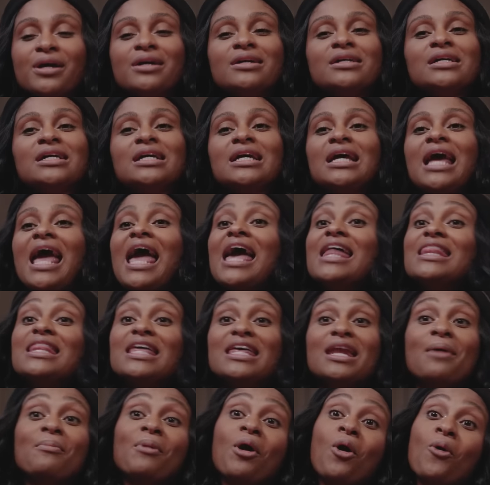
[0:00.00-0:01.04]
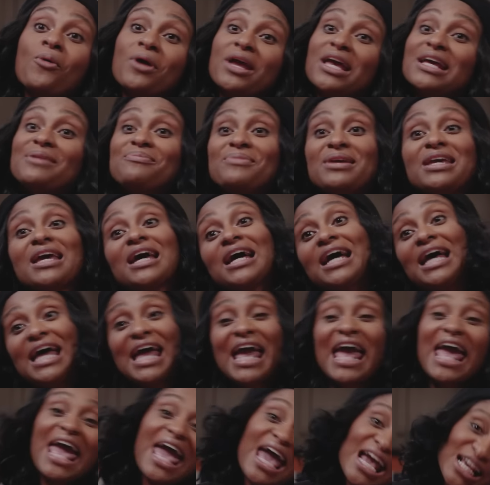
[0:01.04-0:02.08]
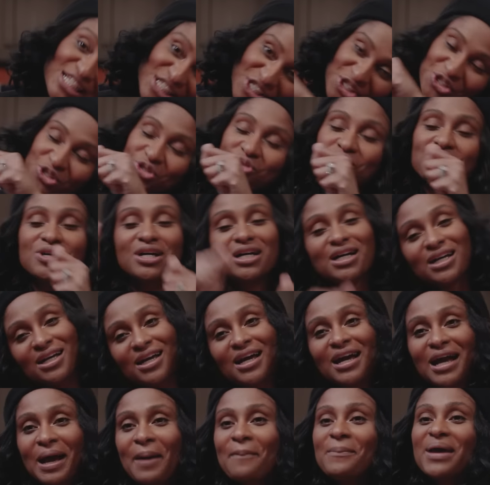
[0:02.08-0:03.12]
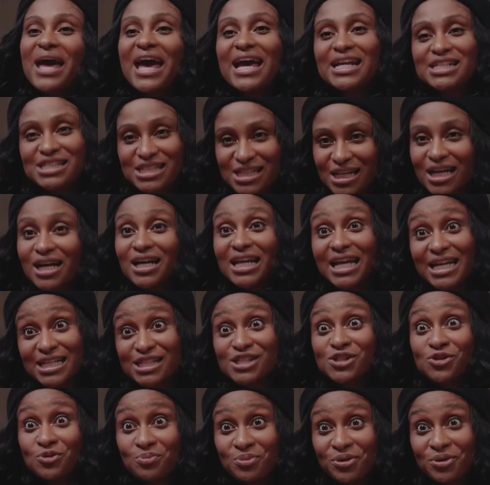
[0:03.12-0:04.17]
and then I'm gonna get me an extra batch of that soup,